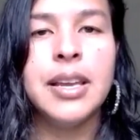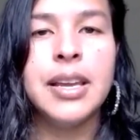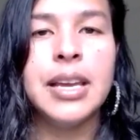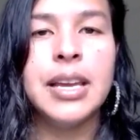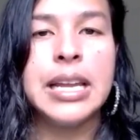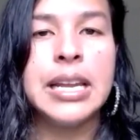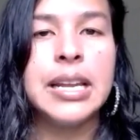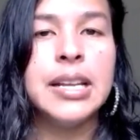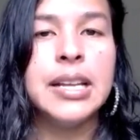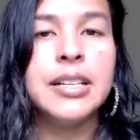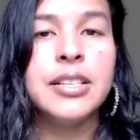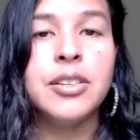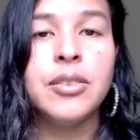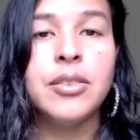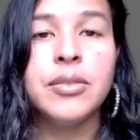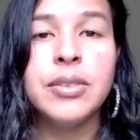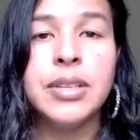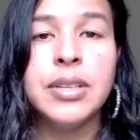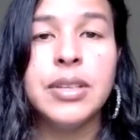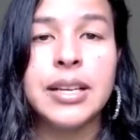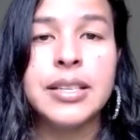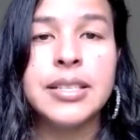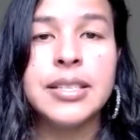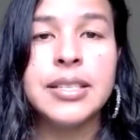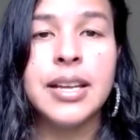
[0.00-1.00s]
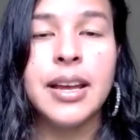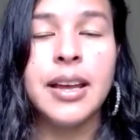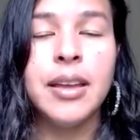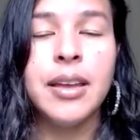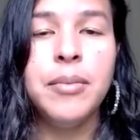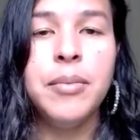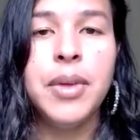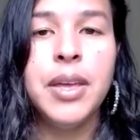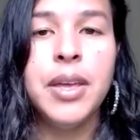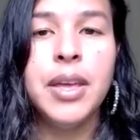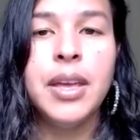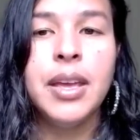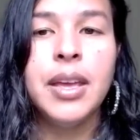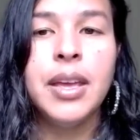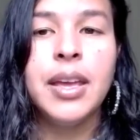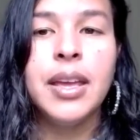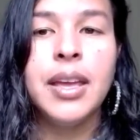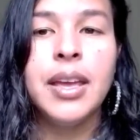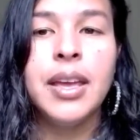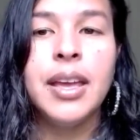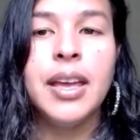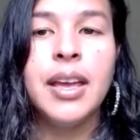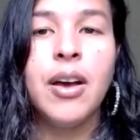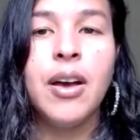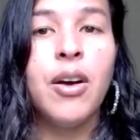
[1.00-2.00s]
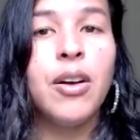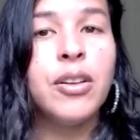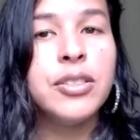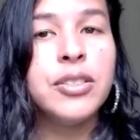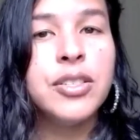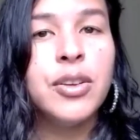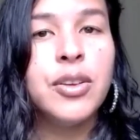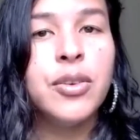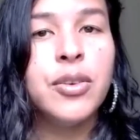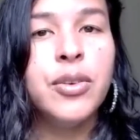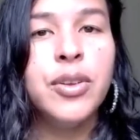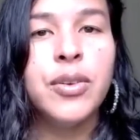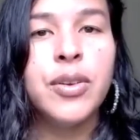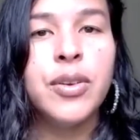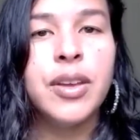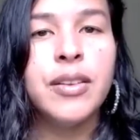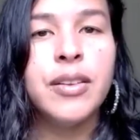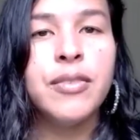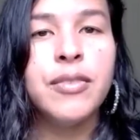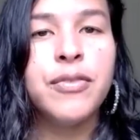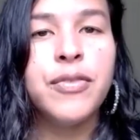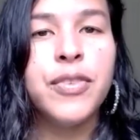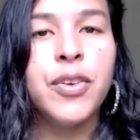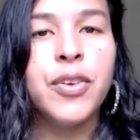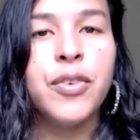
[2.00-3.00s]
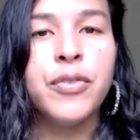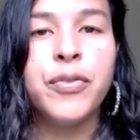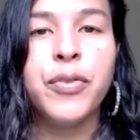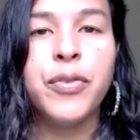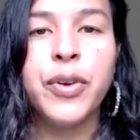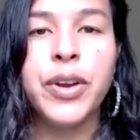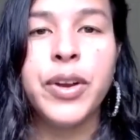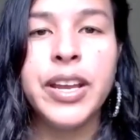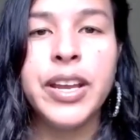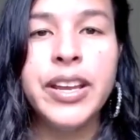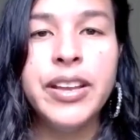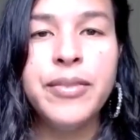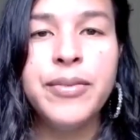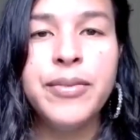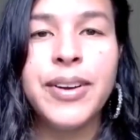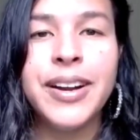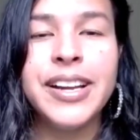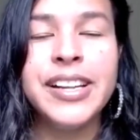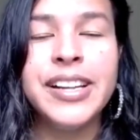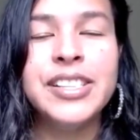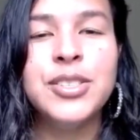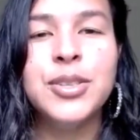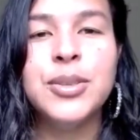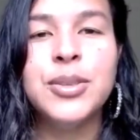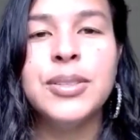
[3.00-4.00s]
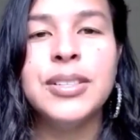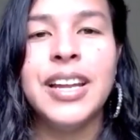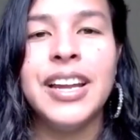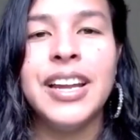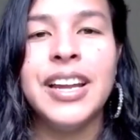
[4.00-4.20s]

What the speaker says: And until next time, also, you can feel free, right, to